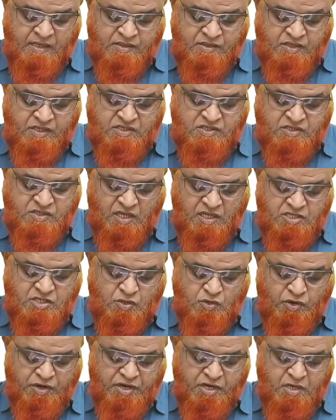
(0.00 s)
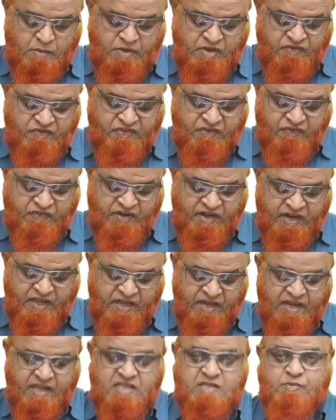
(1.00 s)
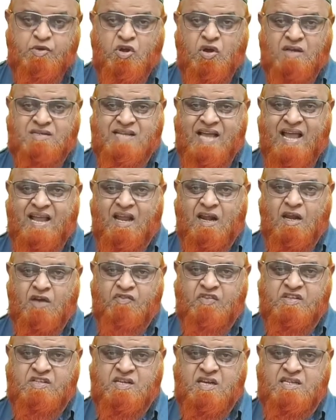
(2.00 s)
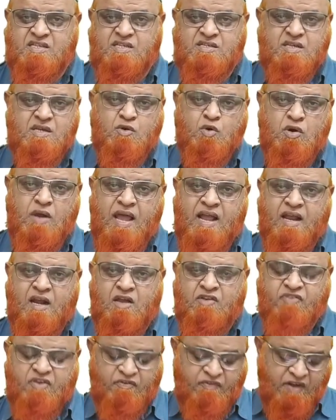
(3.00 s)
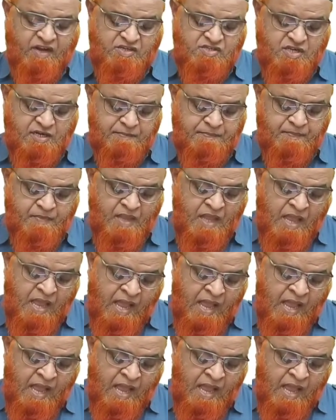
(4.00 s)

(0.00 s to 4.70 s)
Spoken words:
this is also going to be 50 degrees because angle of incidence is equal to angle of reflection.